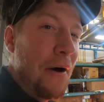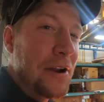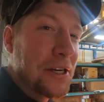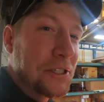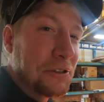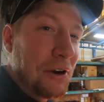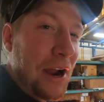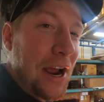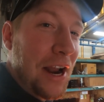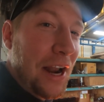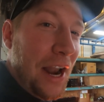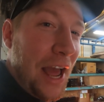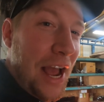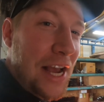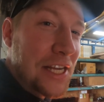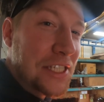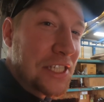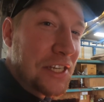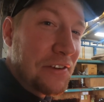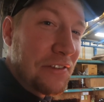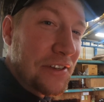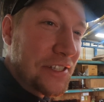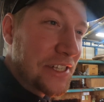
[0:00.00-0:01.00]
as
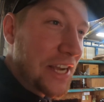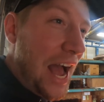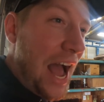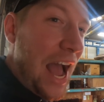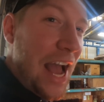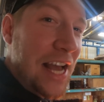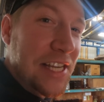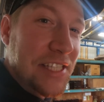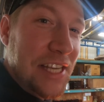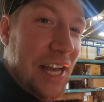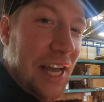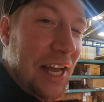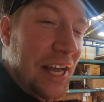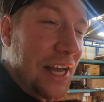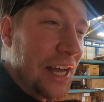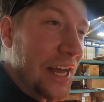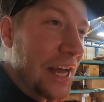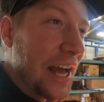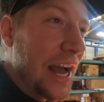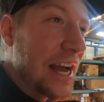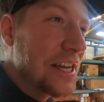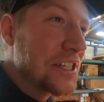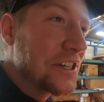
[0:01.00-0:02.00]
straight-laced of a guy as
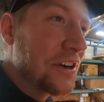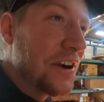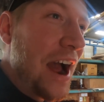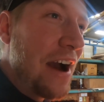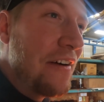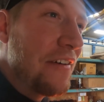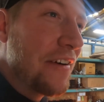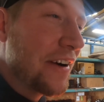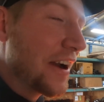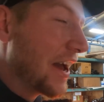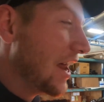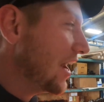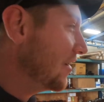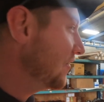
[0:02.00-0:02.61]
you're ever gonna